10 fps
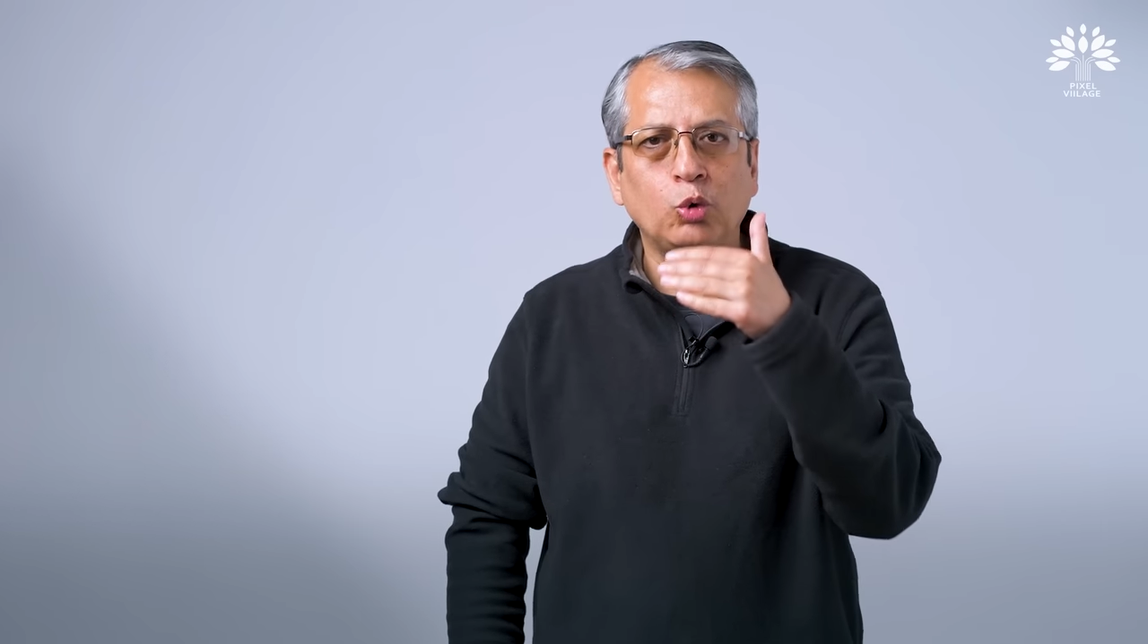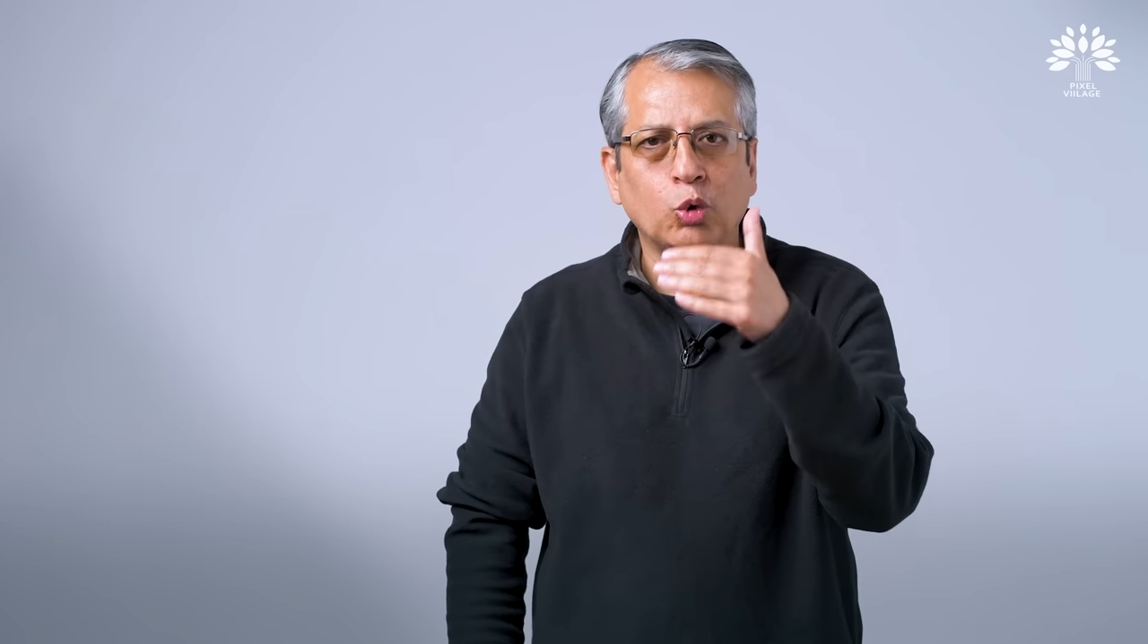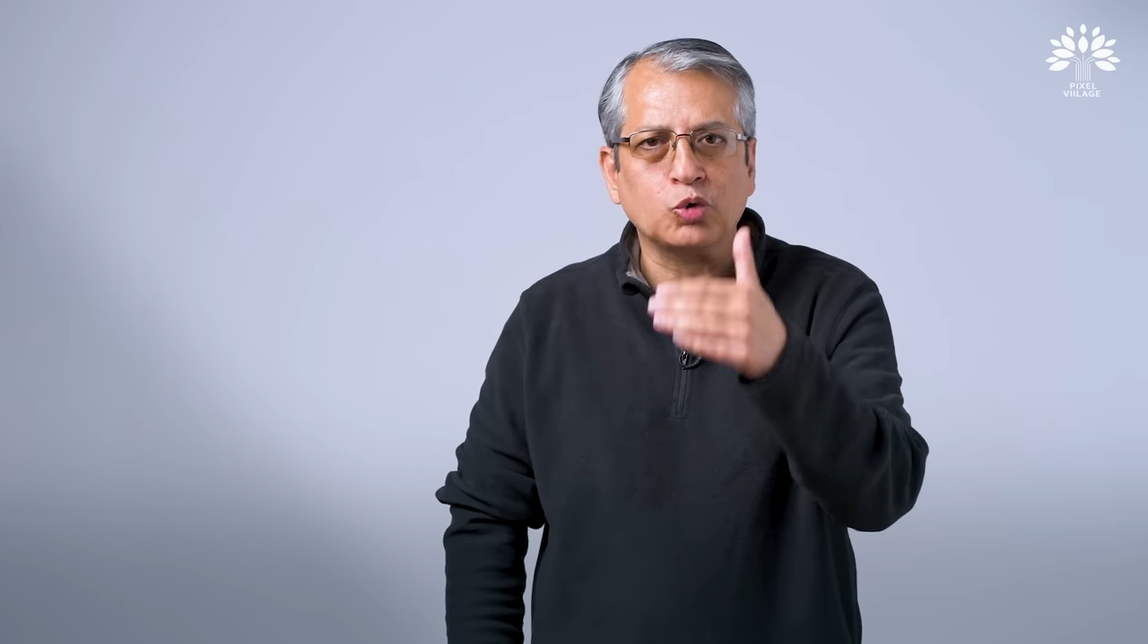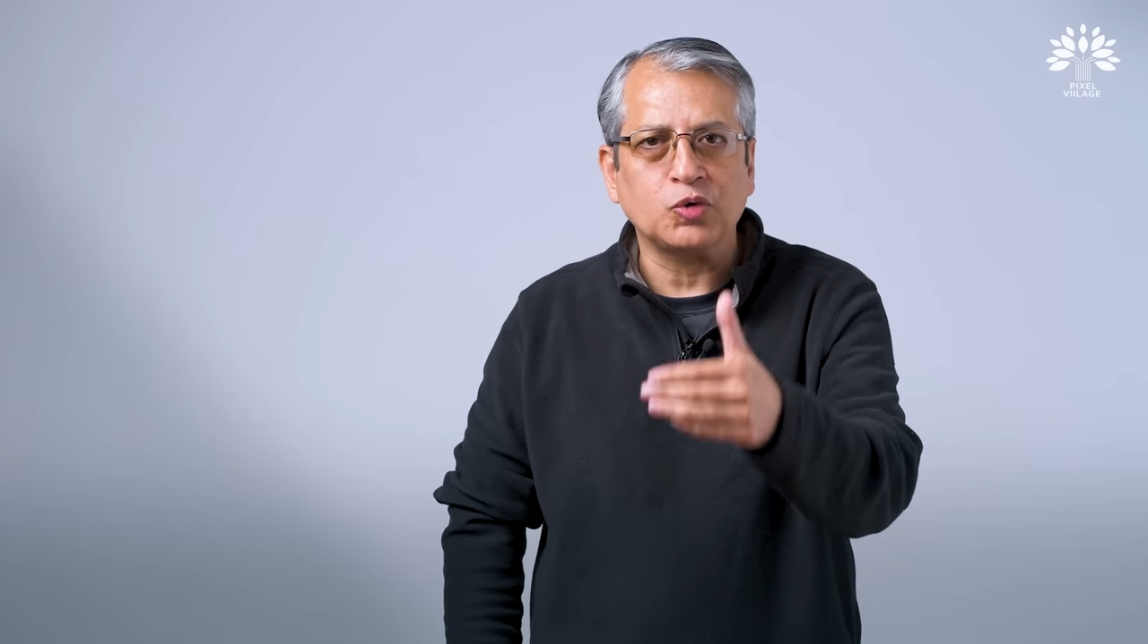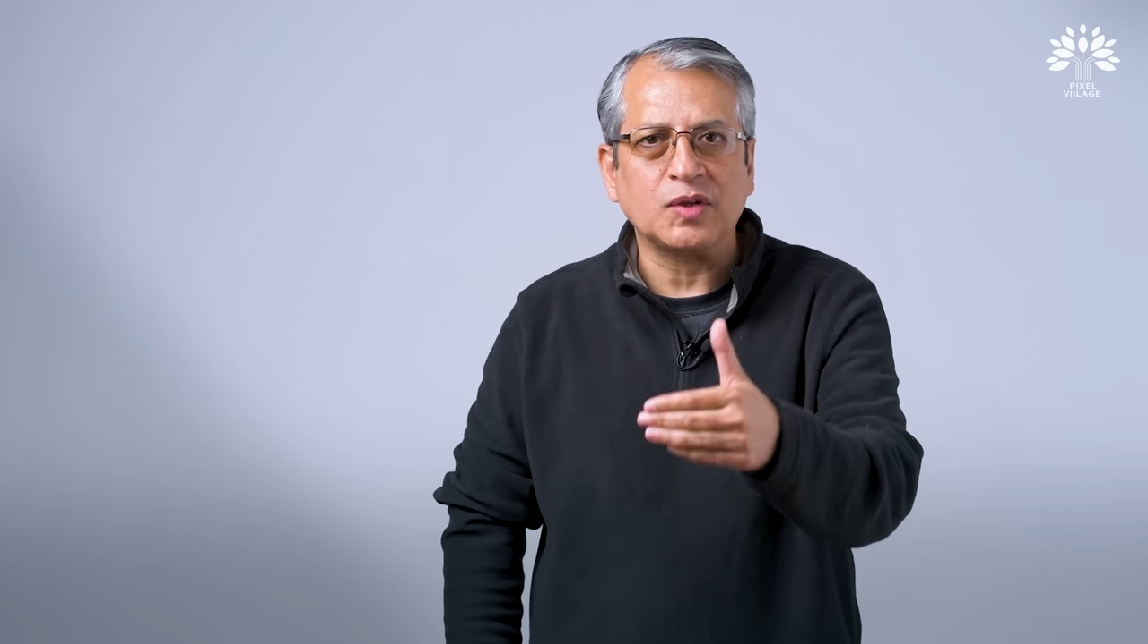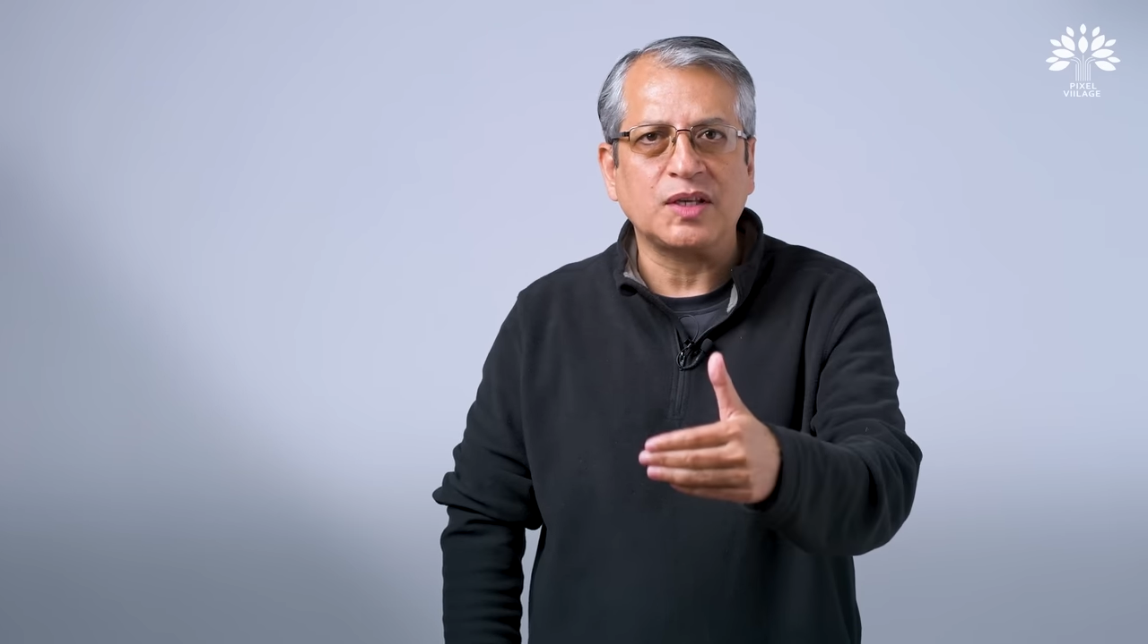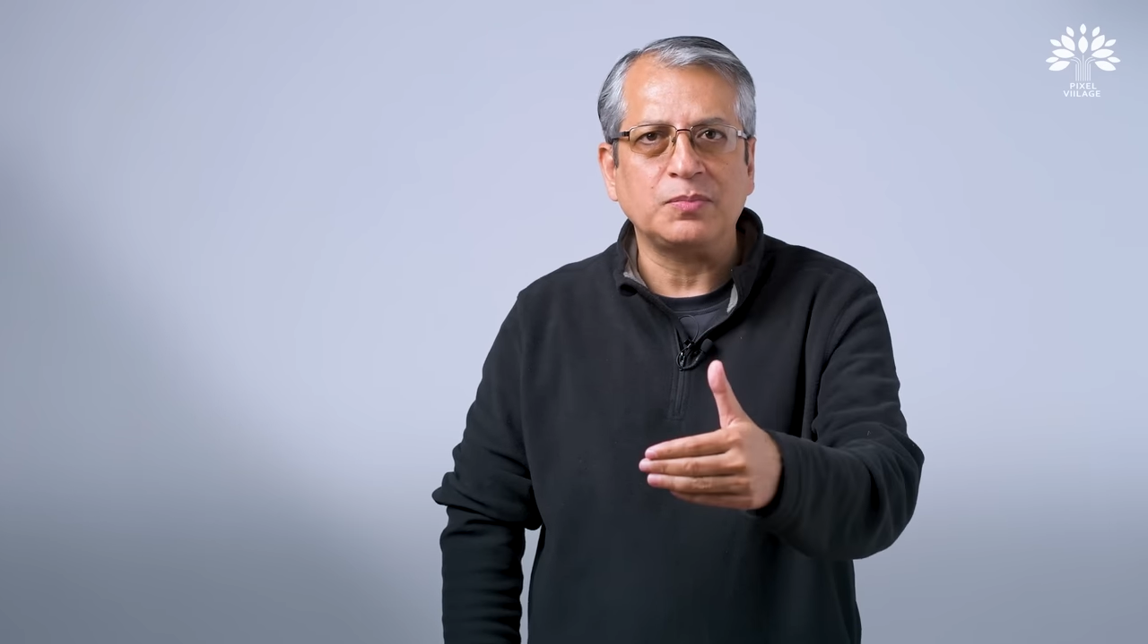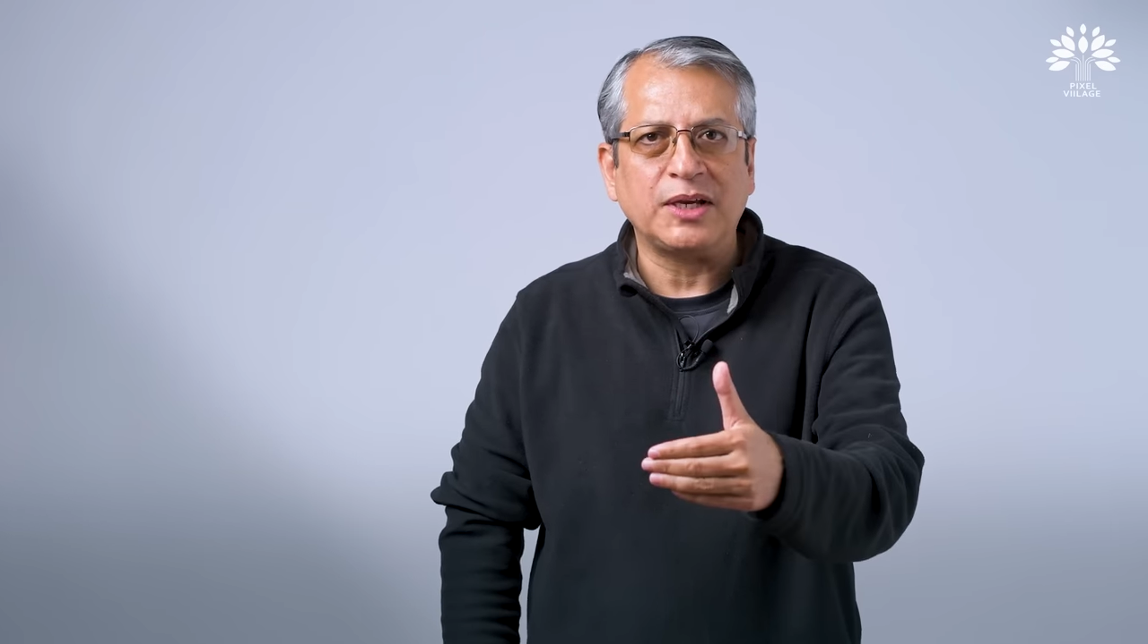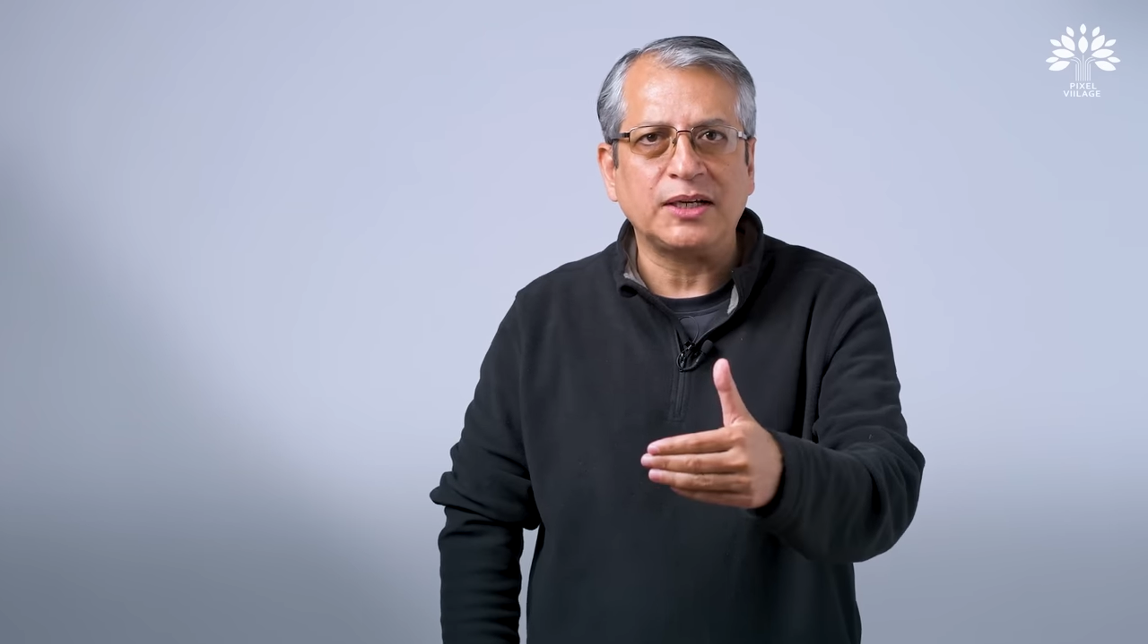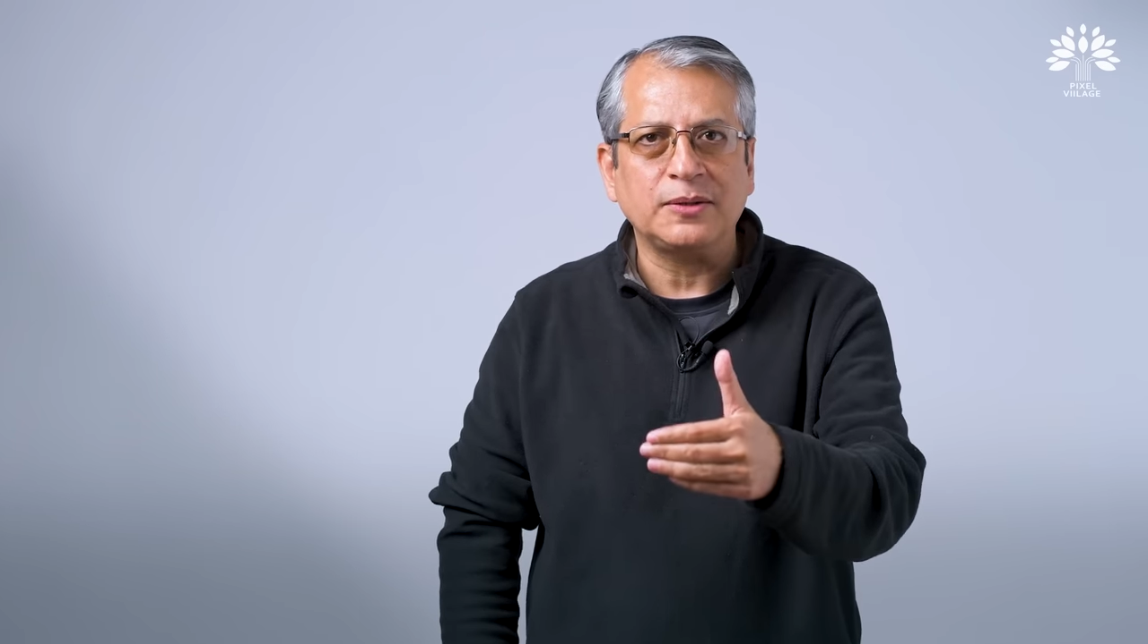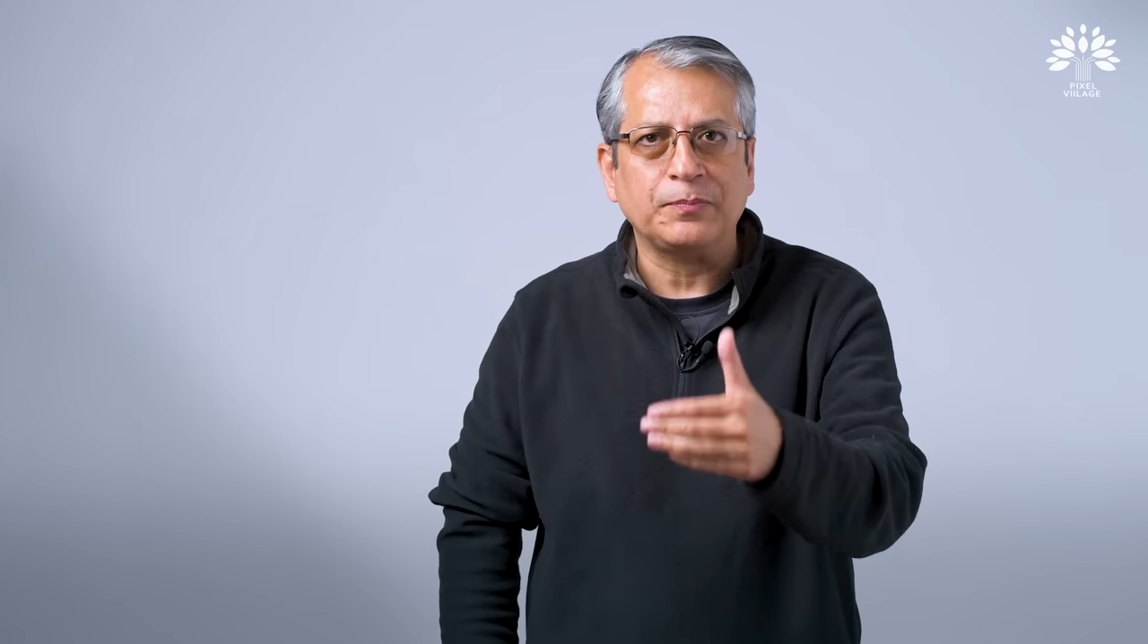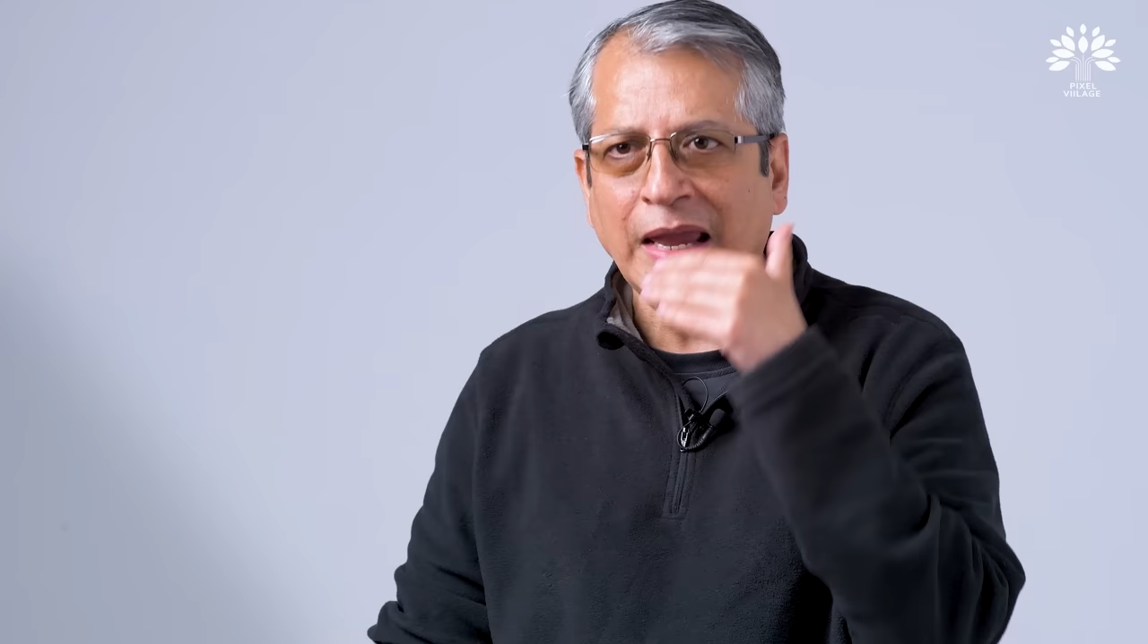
close to the subject